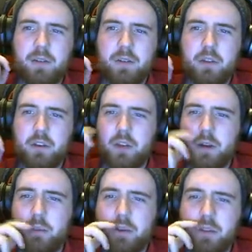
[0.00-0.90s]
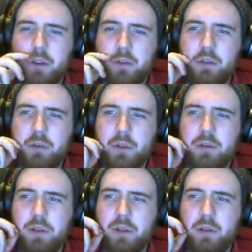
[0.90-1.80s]
Because there was a
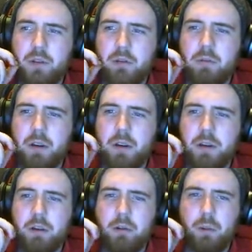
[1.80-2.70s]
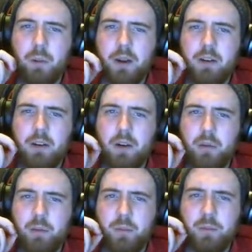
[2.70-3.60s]
river running quite
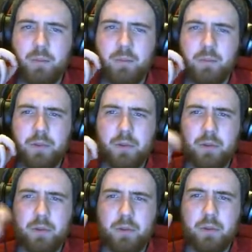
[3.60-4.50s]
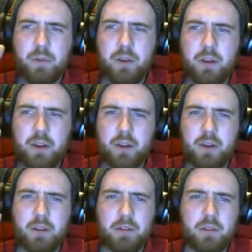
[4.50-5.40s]
close to the
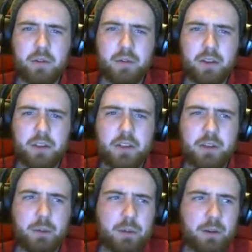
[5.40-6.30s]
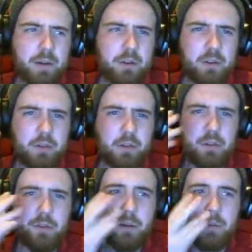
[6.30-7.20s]
village that we were in, so
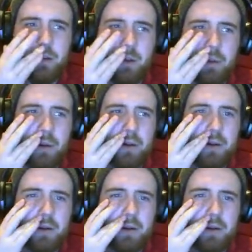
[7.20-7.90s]
this might be that one.